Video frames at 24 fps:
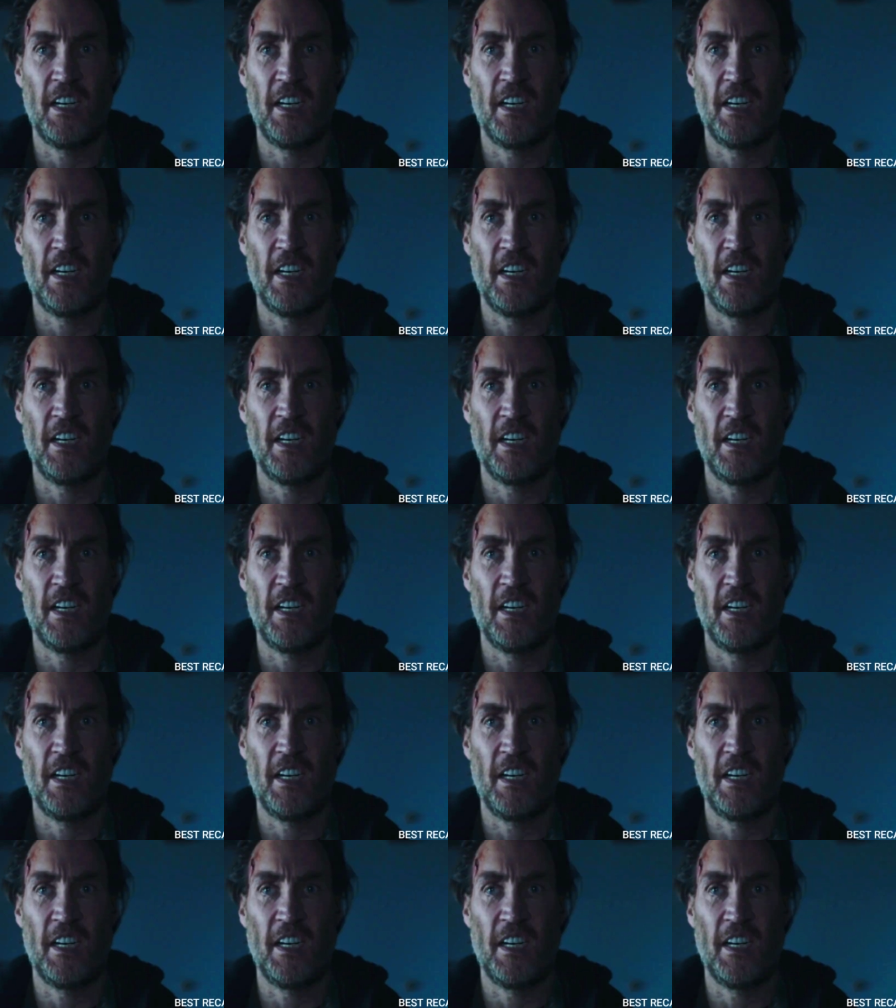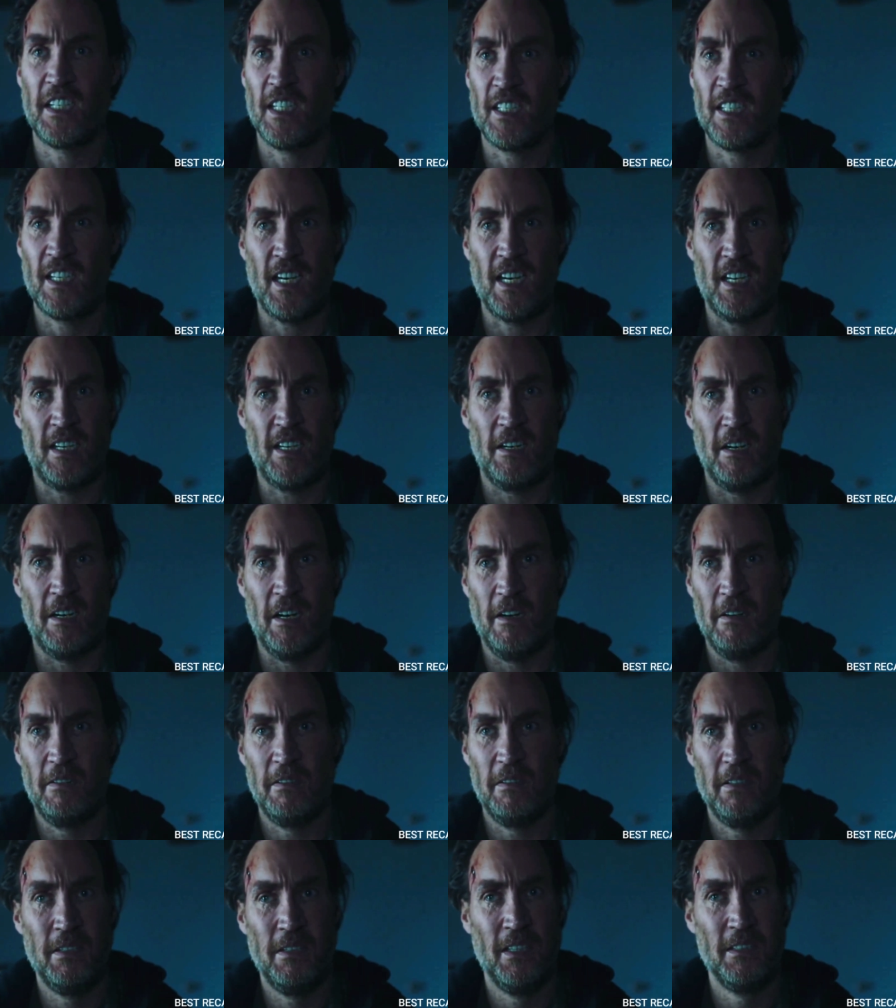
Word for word: by James's death, Henry turns his